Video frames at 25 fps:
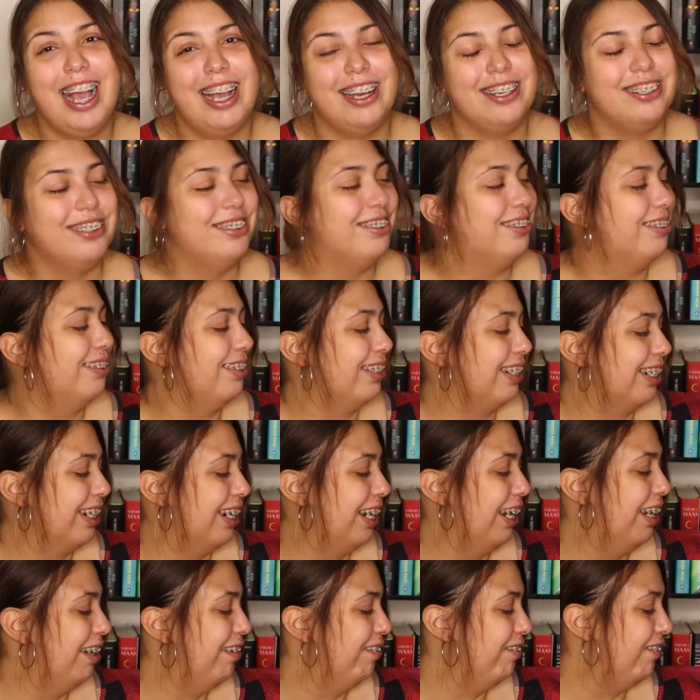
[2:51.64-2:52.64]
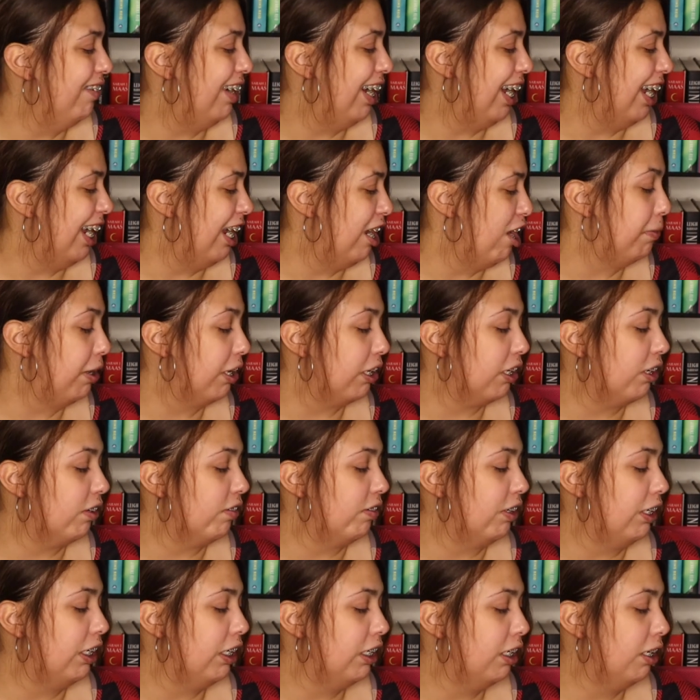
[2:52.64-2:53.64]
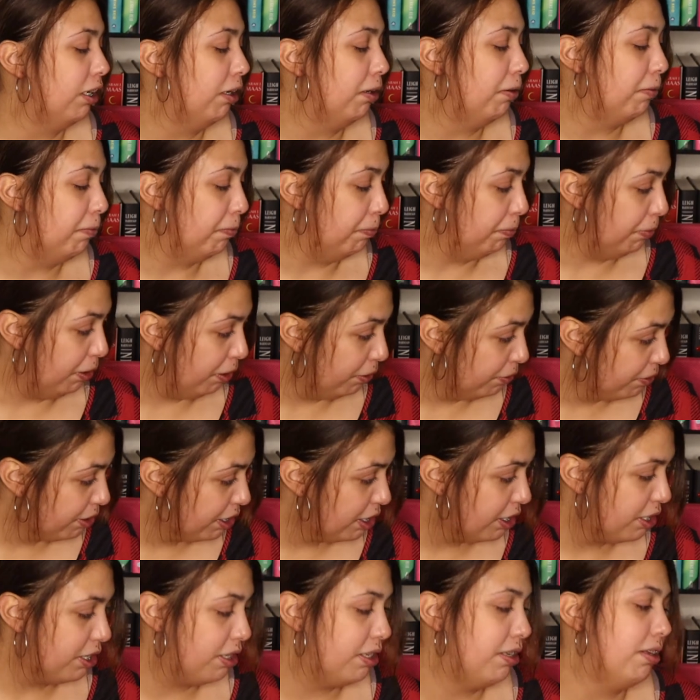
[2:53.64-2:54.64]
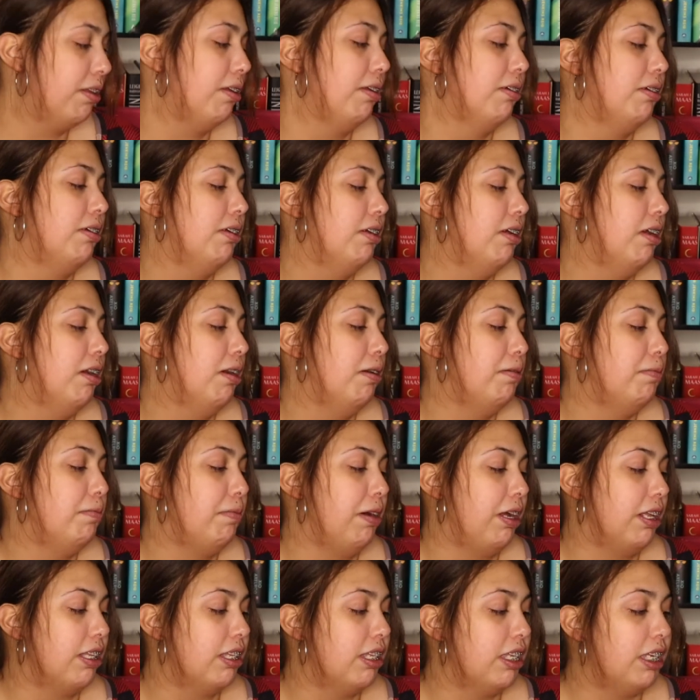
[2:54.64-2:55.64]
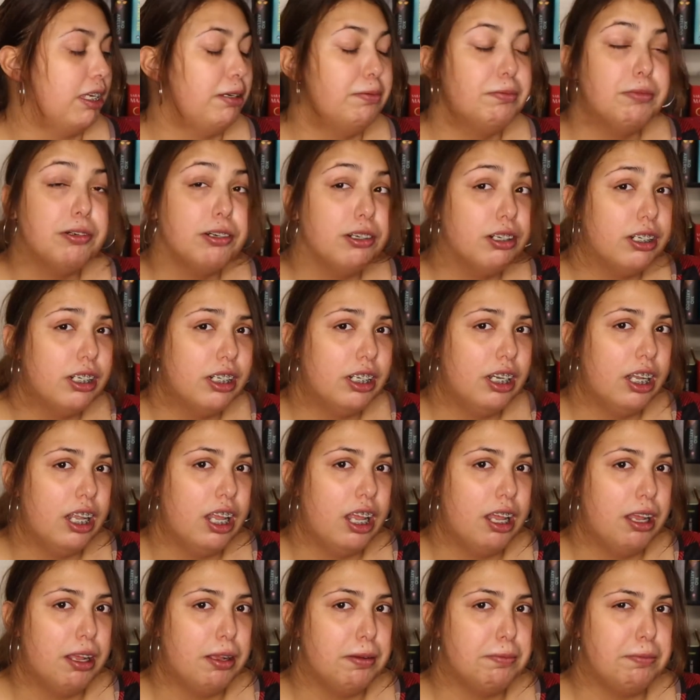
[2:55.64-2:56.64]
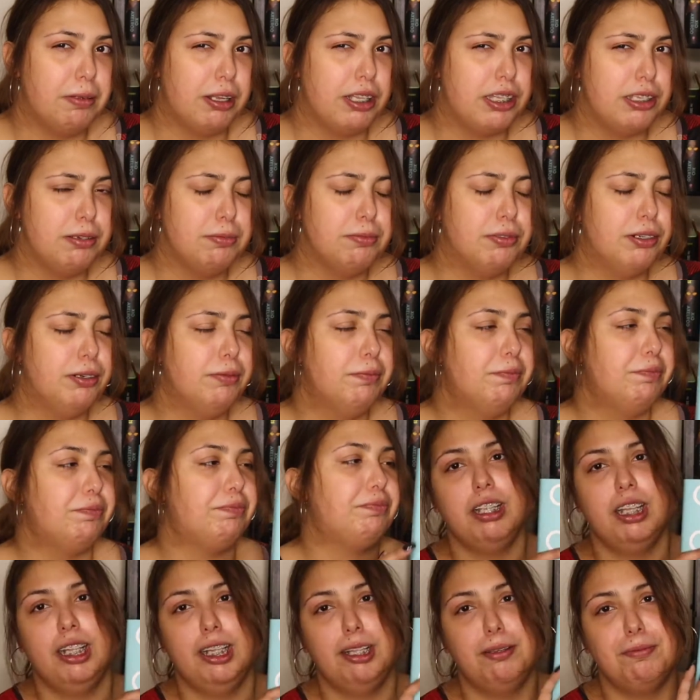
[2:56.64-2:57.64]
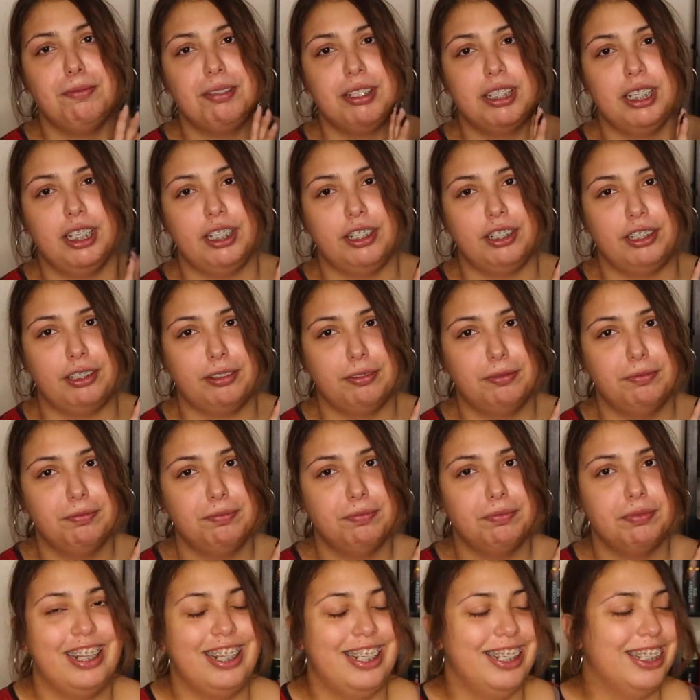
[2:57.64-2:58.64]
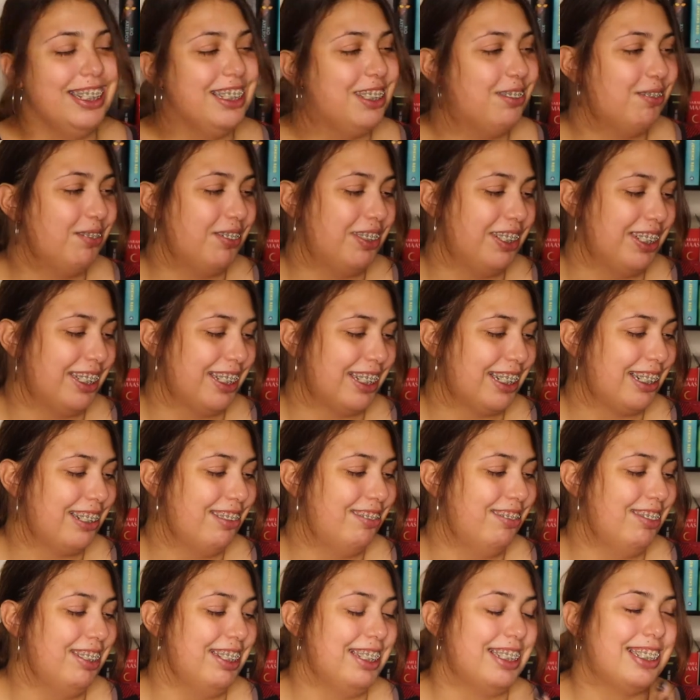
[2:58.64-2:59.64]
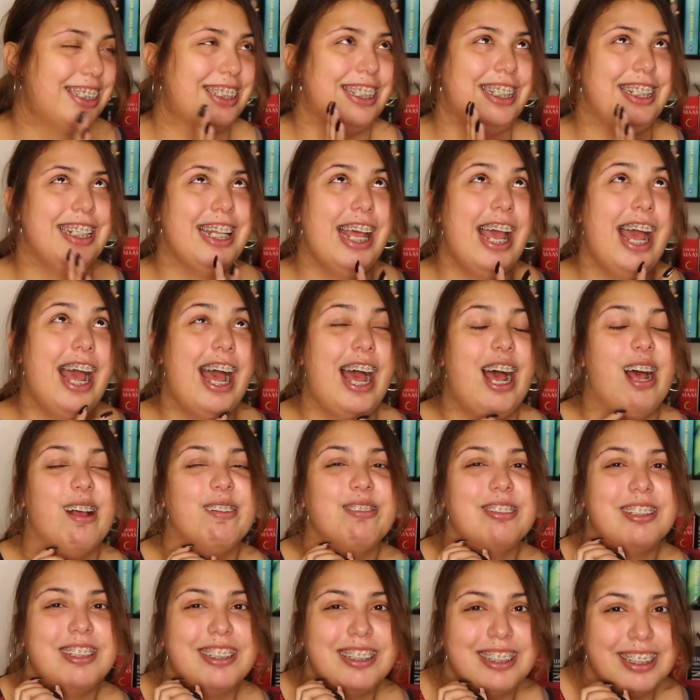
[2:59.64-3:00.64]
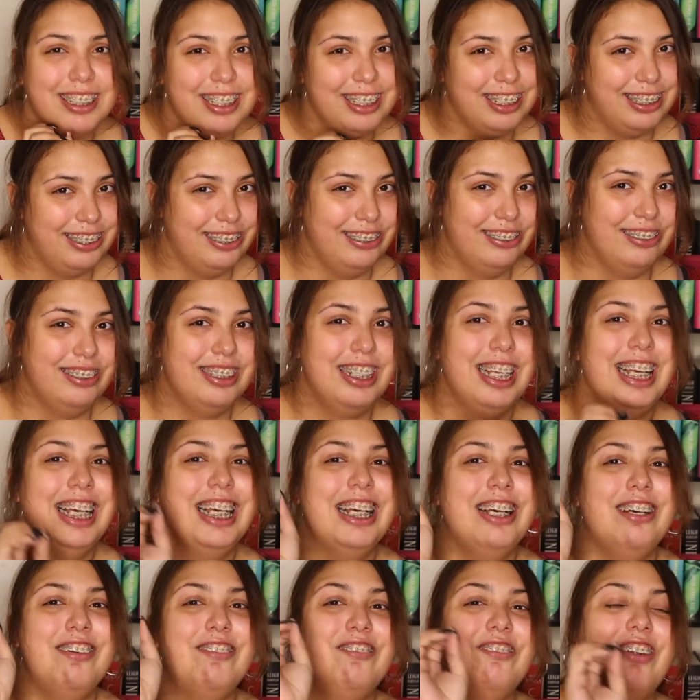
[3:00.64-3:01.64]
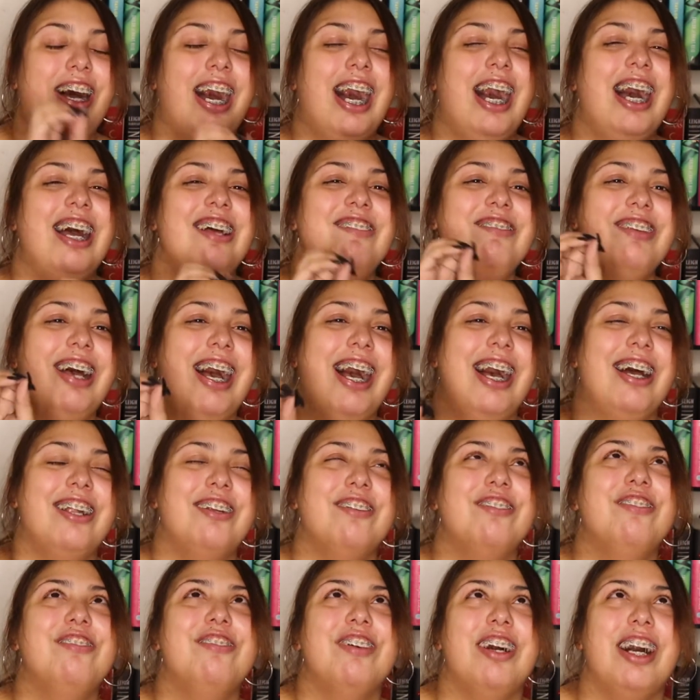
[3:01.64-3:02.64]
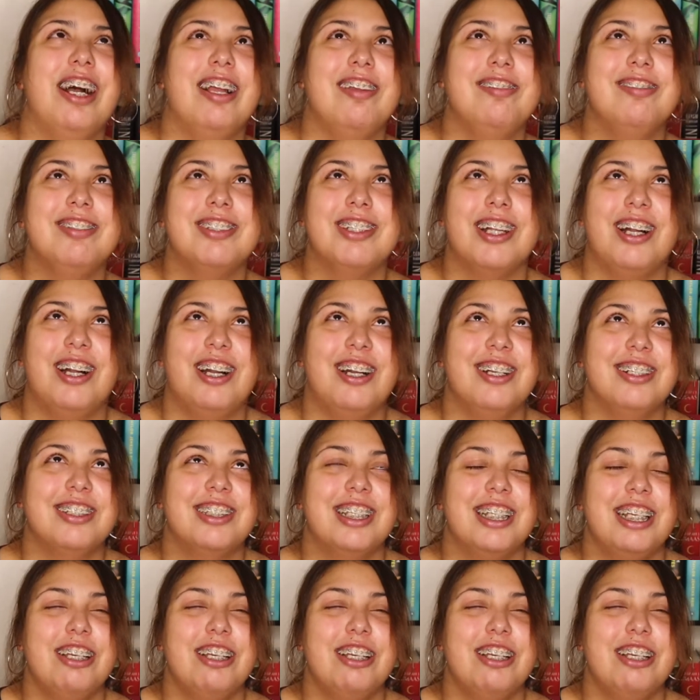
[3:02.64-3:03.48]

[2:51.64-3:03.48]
Out of Order by Margarita Mon Montimore. Montimore. Let me tell you. This book was an absolute 5 out of 5 stars.